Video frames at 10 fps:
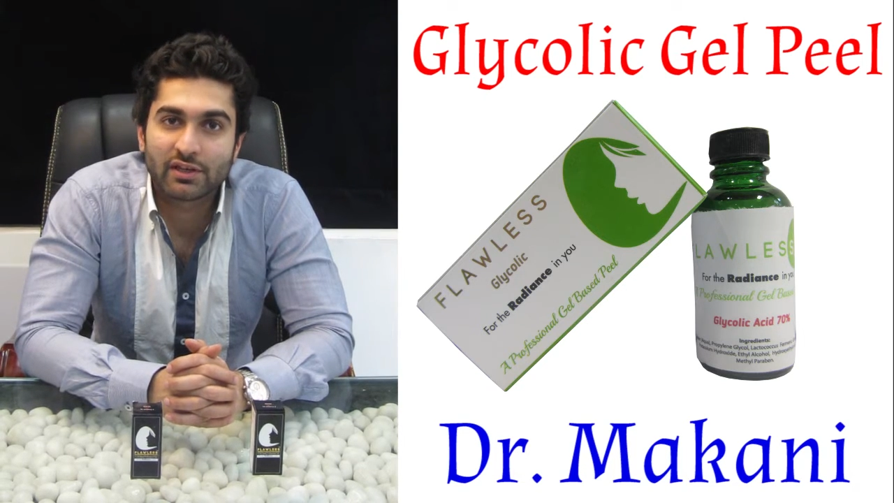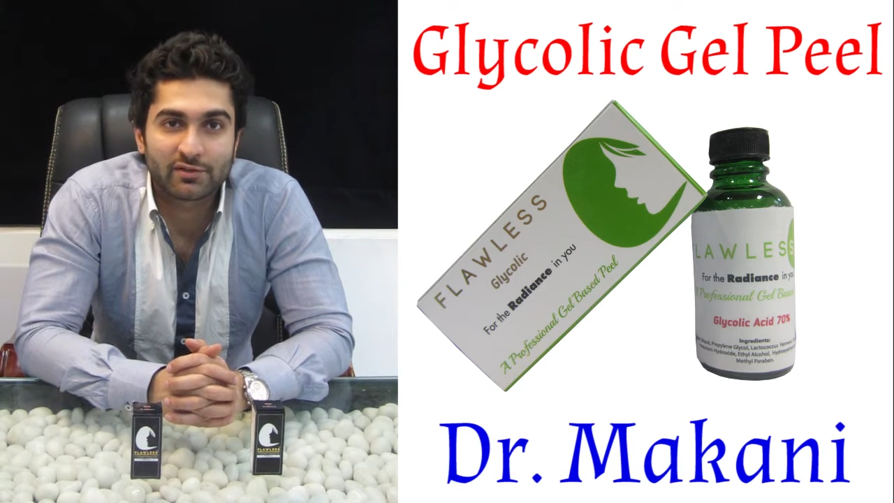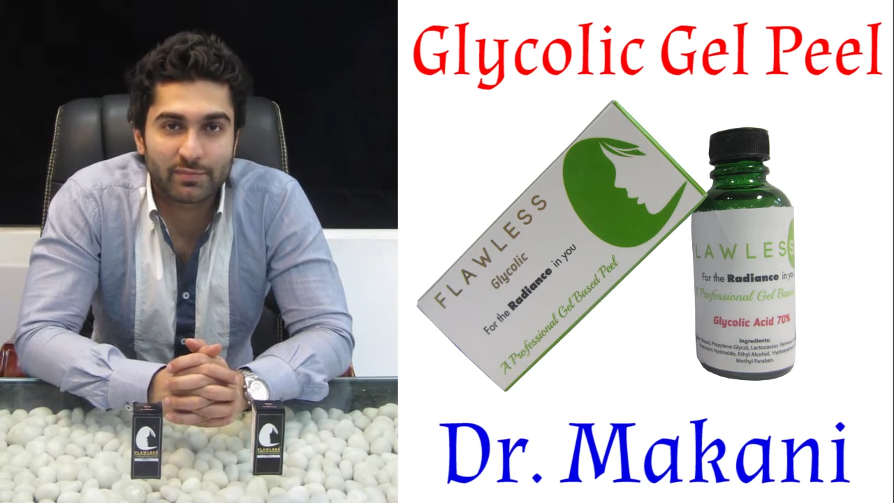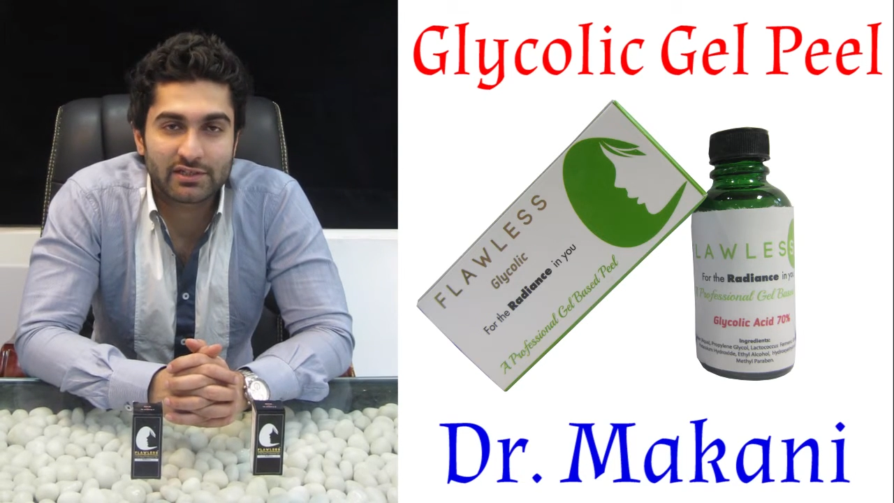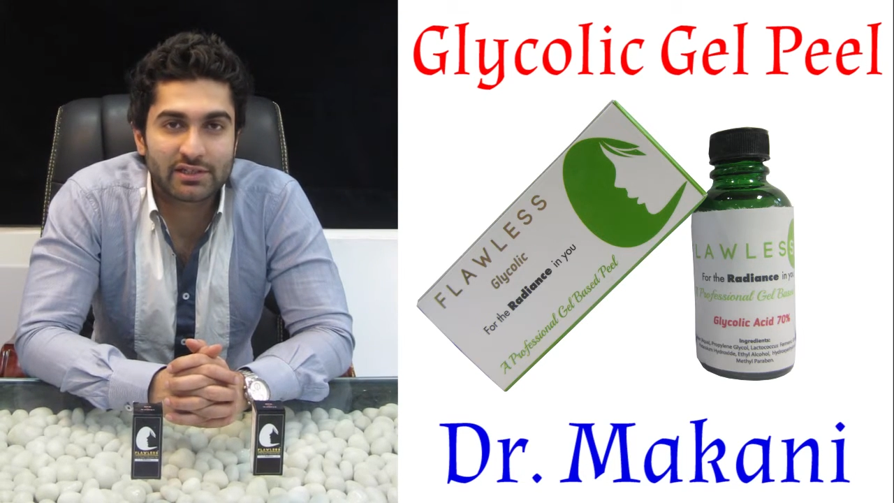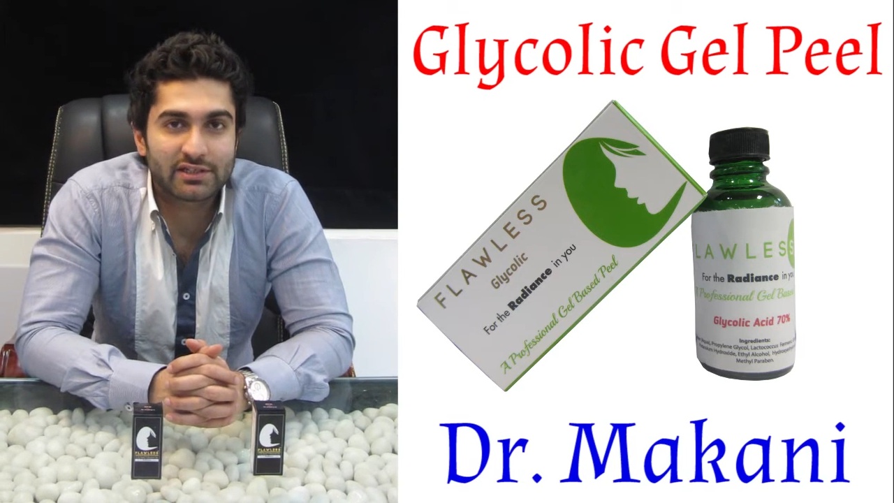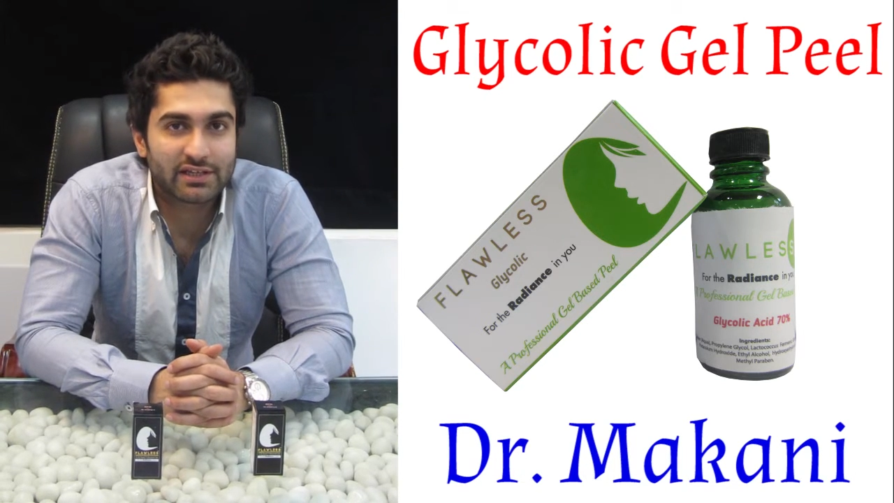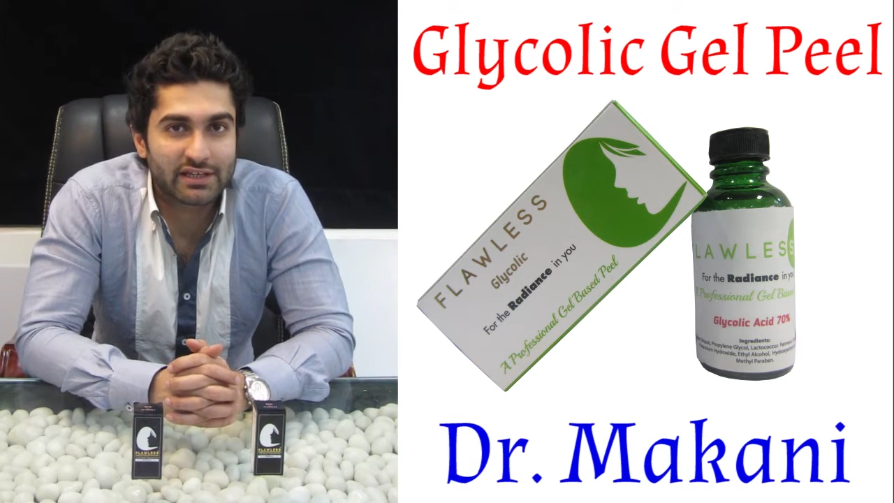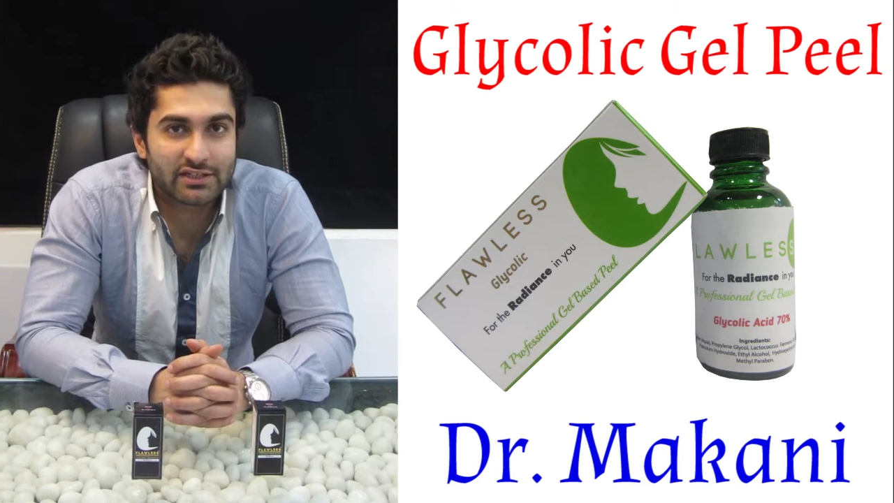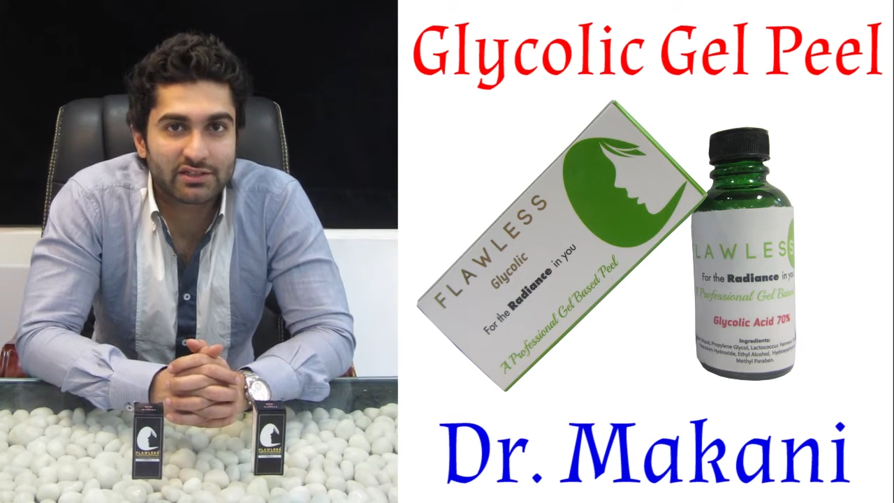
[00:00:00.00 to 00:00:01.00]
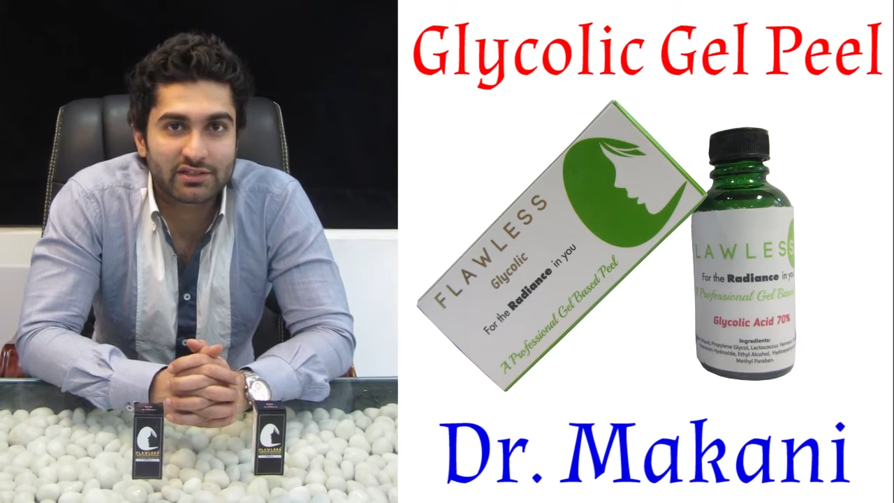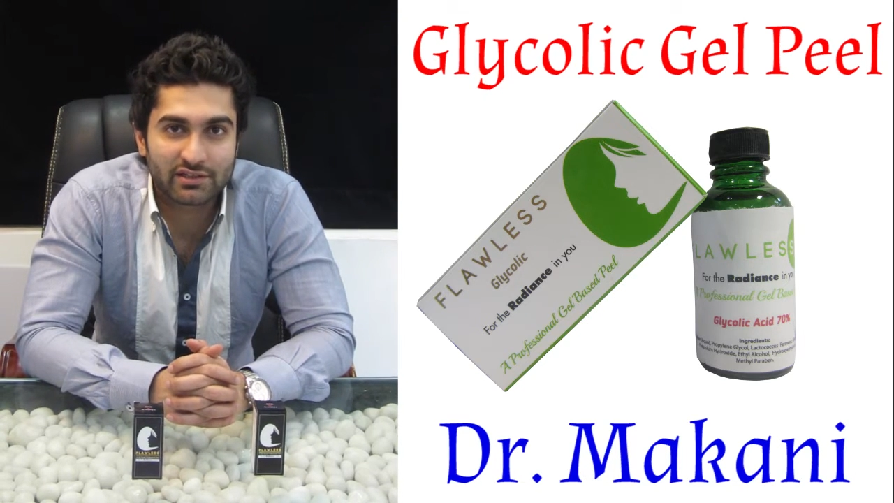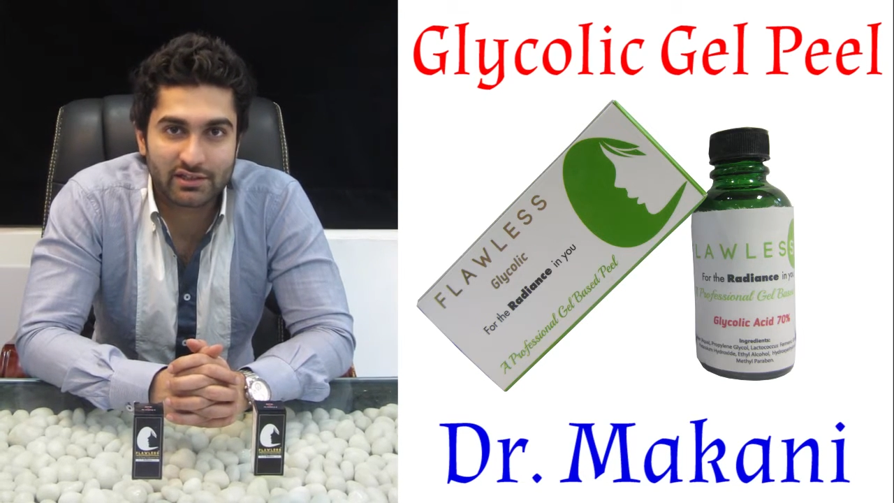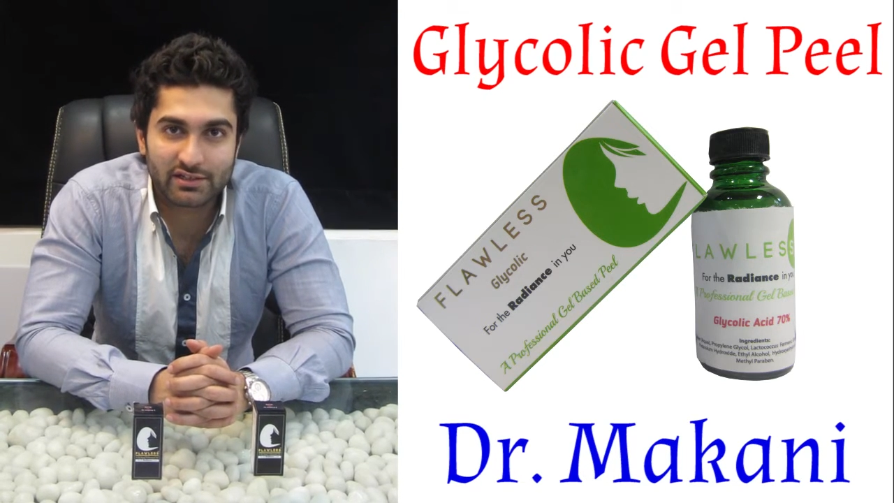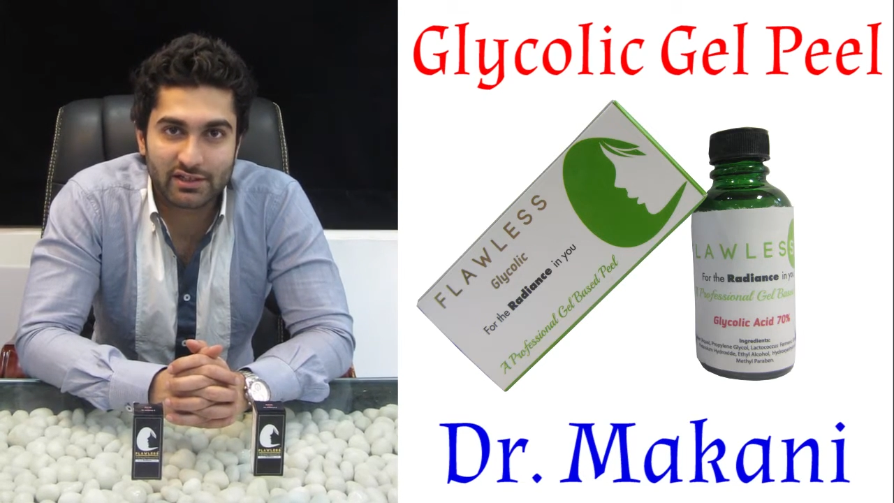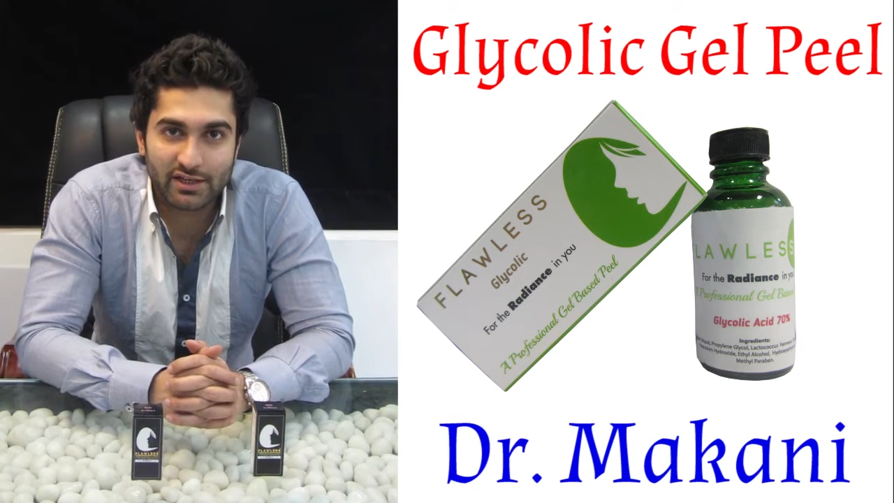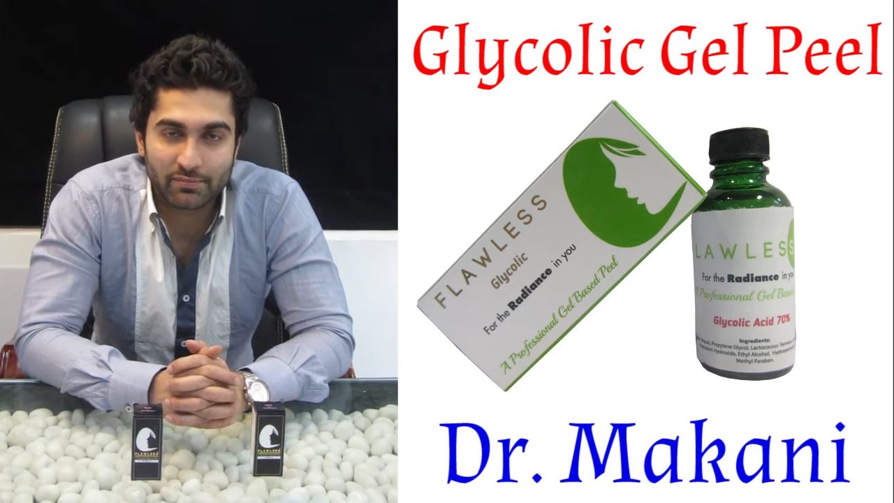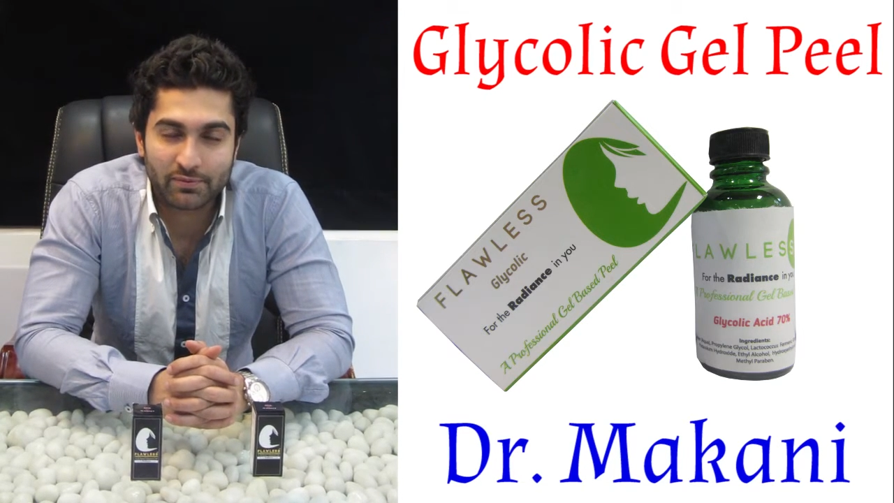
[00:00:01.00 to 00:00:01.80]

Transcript: especially the Asian skin type.